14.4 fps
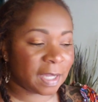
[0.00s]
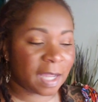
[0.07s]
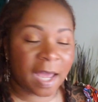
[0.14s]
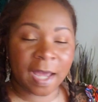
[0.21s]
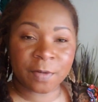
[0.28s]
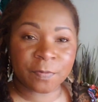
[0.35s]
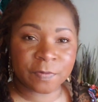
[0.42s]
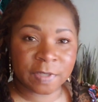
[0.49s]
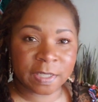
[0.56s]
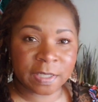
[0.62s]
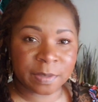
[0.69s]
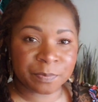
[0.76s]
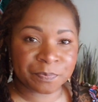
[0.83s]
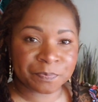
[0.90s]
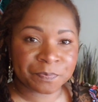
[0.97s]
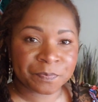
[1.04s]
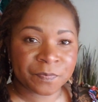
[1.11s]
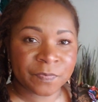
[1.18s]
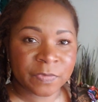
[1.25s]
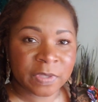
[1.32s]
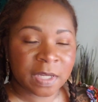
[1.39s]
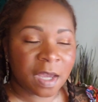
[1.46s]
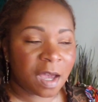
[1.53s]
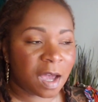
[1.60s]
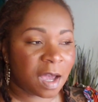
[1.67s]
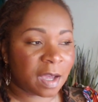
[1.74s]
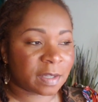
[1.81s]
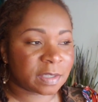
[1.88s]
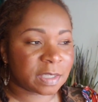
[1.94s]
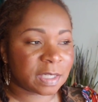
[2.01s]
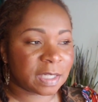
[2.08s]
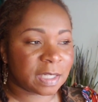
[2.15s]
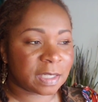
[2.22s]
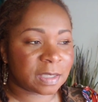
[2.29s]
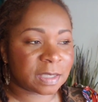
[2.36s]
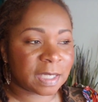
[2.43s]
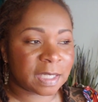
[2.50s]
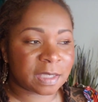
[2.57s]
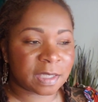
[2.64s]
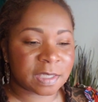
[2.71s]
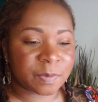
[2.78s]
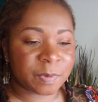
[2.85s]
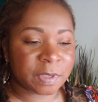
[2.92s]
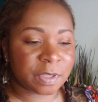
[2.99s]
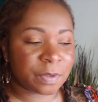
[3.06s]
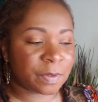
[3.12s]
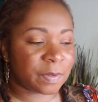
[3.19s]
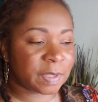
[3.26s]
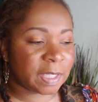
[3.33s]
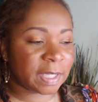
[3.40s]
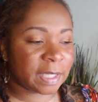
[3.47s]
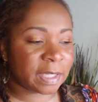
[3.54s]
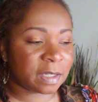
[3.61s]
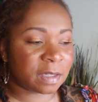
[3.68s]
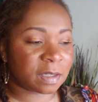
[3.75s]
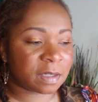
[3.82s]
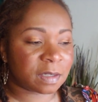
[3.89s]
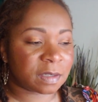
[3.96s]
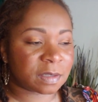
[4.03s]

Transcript: a high flame on it, and that lets me know, okay,